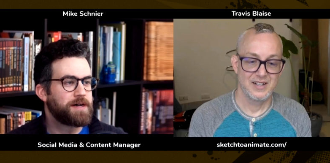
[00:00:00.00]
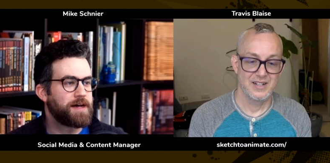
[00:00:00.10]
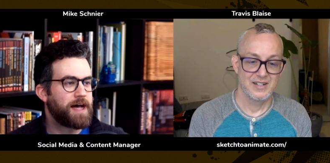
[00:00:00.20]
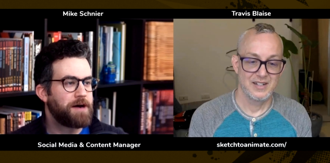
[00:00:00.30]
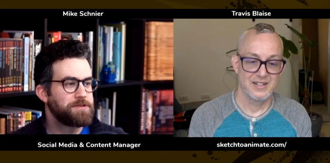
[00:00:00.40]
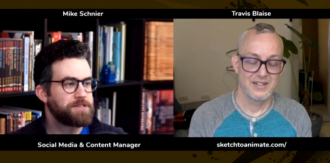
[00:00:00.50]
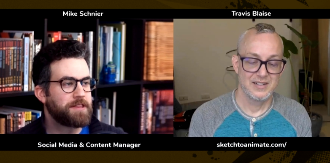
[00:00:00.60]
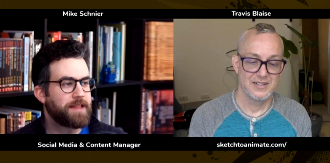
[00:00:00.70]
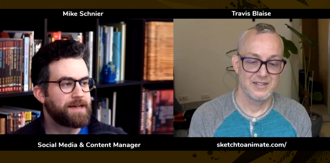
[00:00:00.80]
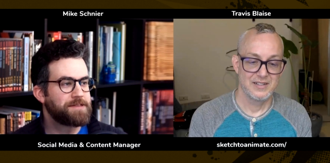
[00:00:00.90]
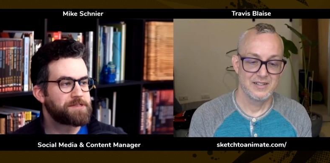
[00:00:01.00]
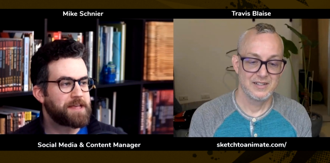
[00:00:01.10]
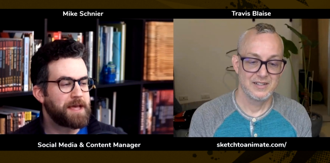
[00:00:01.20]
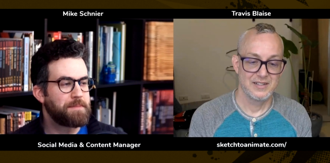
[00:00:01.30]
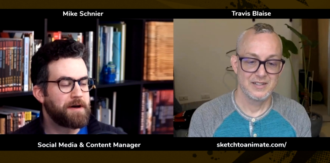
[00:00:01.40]
Speaker 1: uh, how has the
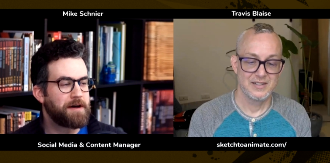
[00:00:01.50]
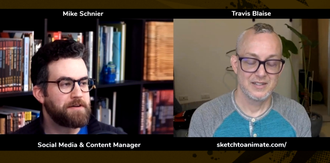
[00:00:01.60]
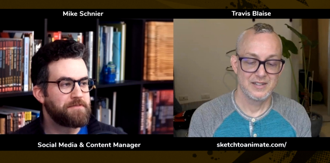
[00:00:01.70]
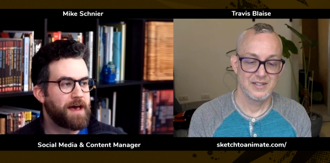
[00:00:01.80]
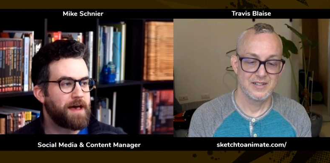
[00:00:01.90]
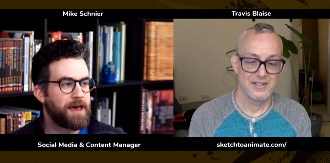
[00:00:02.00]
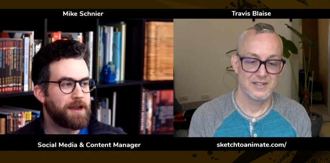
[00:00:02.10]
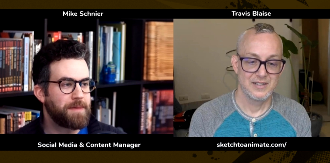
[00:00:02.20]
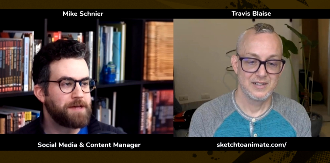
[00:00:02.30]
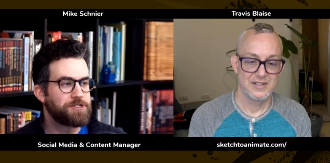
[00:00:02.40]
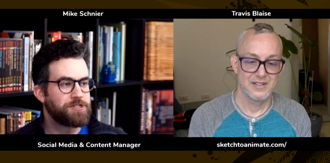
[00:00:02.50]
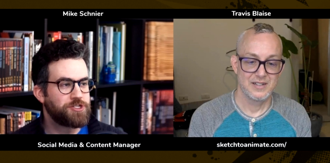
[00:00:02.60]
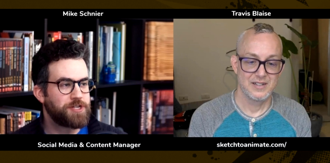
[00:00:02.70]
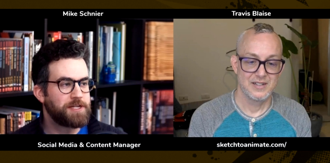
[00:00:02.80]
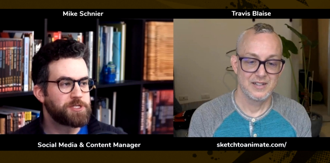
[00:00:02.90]
landscape of animation
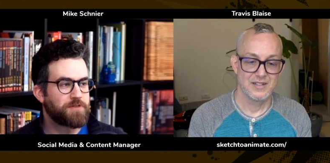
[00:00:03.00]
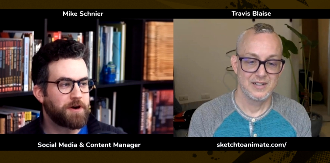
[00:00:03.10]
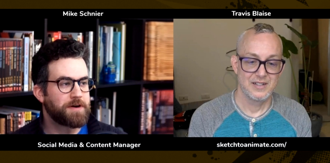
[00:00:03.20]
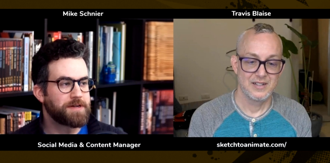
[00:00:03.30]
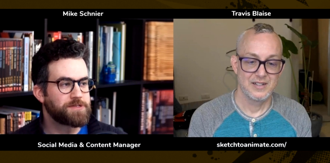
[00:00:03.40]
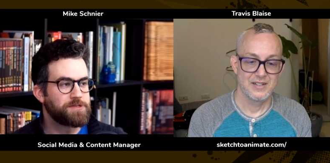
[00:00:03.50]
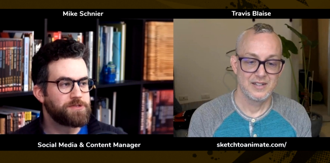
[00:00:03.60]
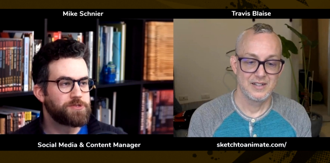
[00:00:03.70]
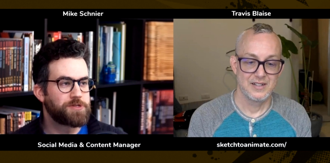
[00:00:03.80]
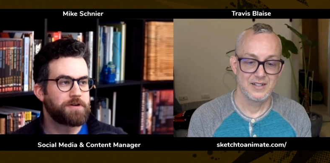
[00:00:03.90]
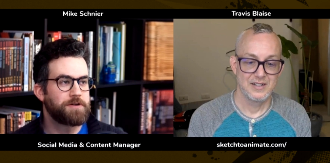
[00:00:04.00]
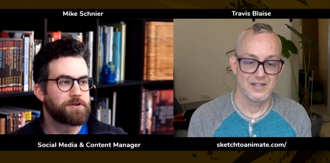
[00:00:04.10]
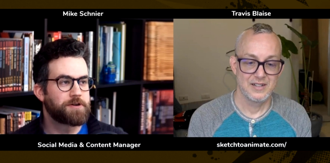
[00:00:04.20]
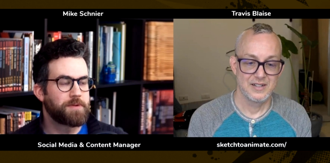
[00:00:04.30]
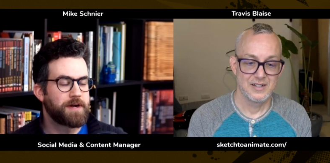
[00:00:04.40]
changed for artists since you started
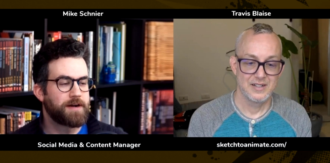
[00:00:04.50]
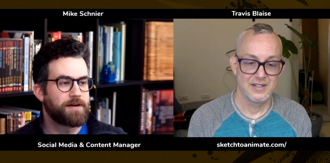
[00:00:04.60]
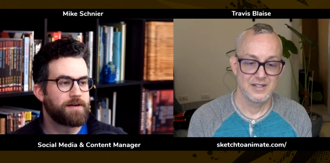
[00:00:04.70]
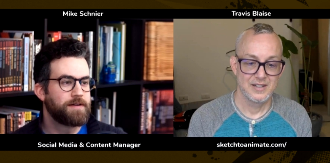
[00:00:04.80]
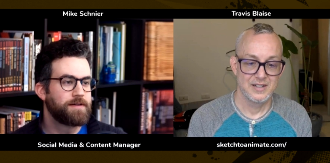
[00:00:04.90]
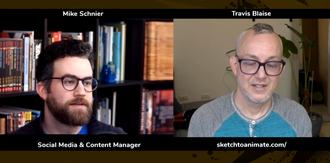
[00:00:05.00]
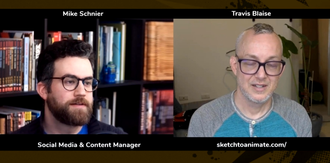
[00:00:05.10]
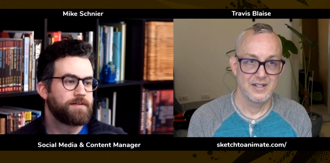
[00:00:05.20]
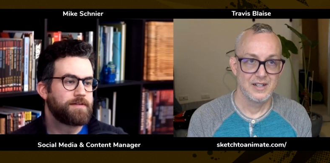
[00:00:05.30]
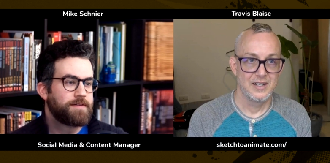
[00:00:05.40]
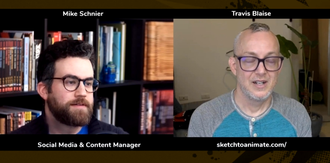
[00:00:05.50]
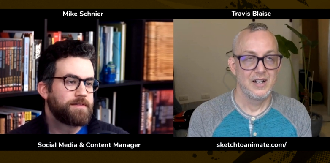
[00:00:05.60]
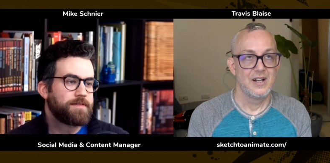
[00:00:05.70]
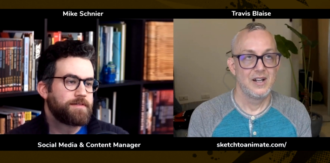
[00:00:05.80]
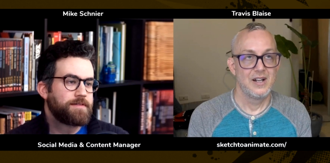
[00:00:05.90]
your career?
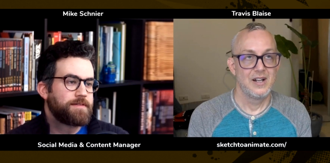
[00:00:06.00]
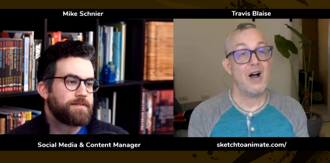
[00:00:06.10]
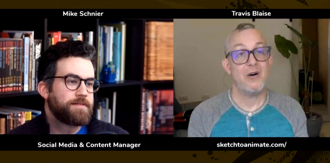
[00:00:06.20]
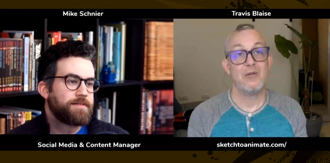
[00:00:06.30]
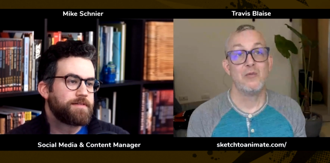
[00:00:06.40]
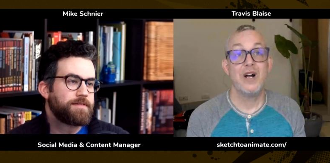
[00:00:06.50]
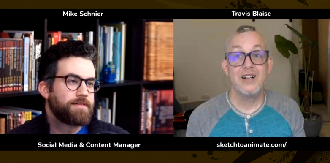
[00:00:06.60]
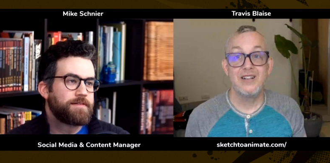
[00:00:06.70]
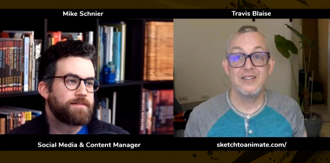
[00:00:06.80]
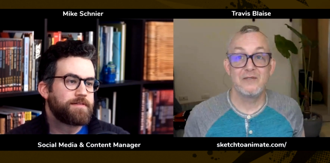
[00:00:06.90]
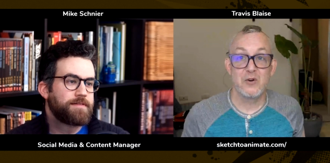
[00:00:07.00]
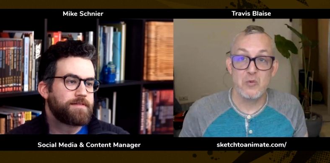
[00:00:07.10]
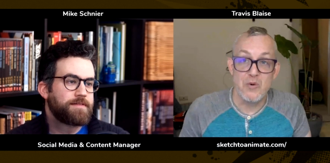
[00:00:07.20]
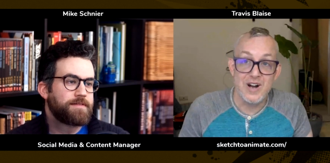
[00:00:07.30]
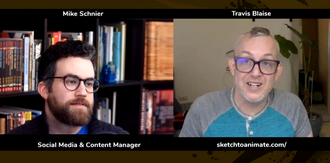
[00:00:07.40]
Speaker 2: Wow. Well,
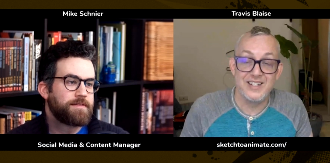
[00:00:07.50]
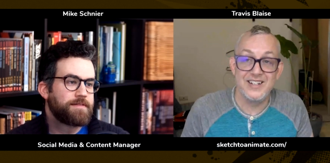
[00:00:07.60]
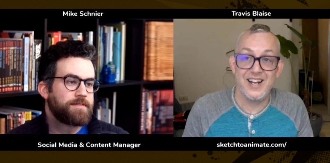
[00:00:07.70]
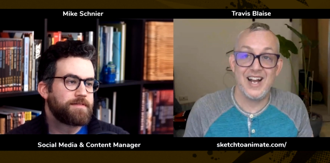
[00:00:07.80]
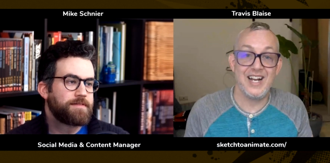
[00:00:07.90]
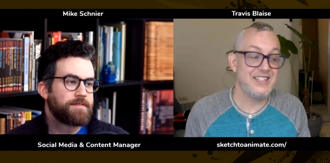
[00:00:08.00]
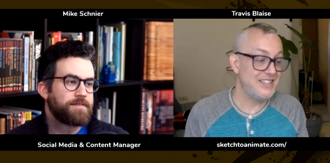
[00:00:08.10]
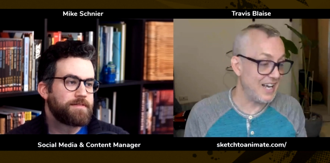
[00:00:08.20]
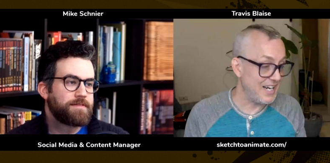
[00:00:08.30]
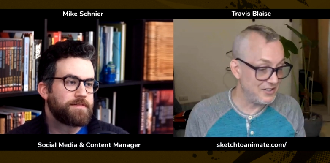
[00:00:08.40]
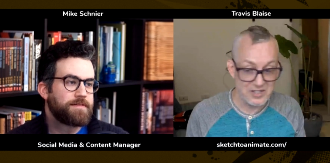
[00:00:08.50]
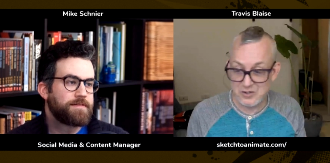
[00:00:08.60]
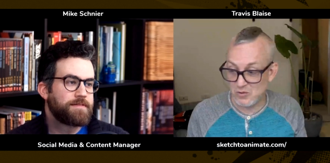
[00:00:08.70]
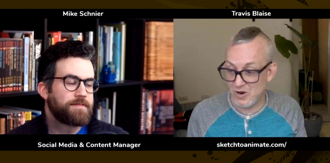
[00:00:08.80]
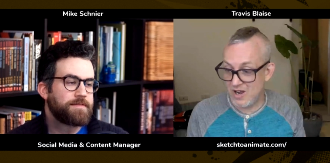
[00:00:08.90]
for one, I, I used
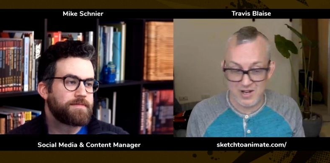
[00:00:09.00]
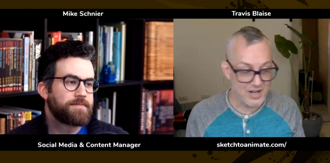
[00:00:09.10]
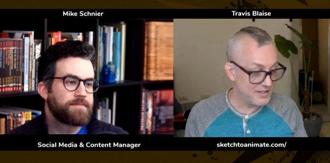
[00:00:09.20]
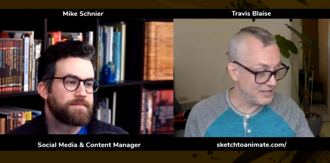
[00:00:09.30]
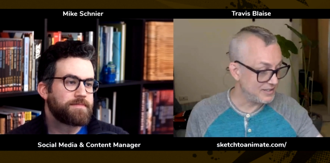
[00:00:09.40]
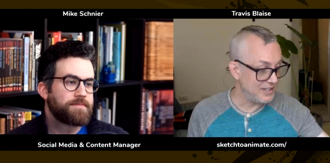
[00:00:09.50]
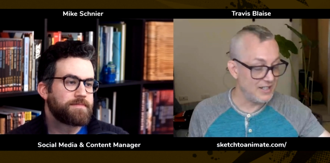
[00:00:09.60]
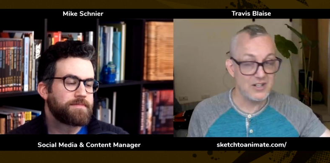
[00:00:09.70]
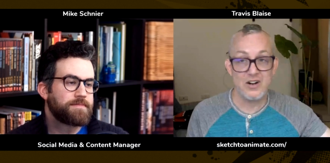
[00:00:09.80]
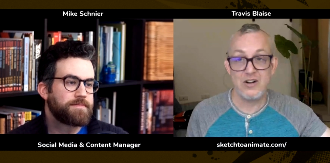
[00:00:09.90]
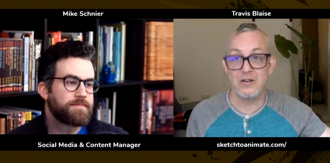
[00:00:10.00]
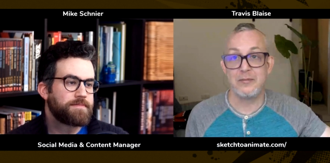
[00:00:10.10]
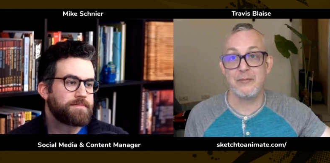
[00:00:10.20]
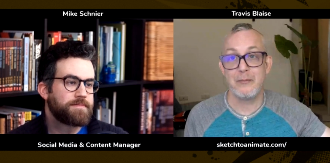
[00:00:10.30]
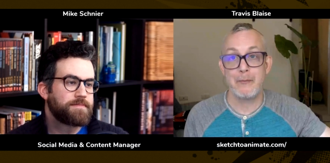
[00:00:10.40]
to draw on this thing
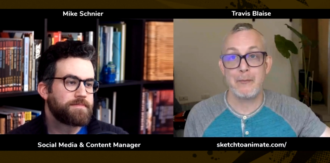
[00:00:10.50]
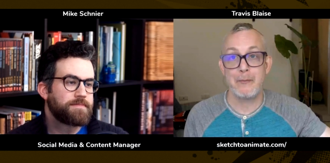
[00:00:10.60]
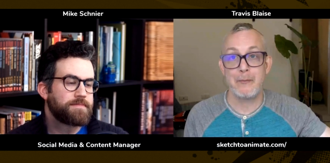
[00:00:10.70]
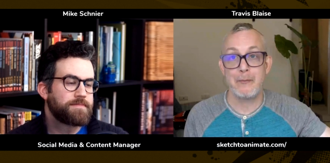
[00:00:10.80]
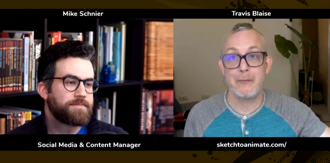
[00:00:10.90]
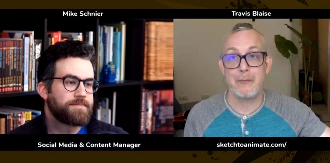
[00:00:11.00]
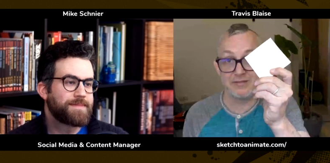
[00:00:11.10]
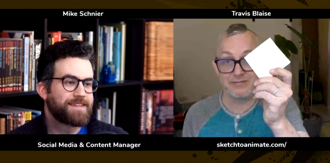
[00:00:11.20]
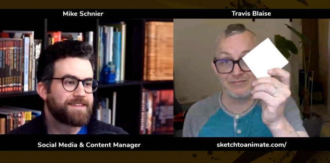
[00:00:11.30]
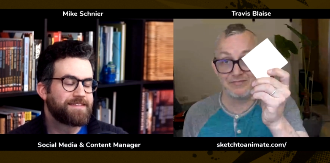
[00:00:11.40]
called paper.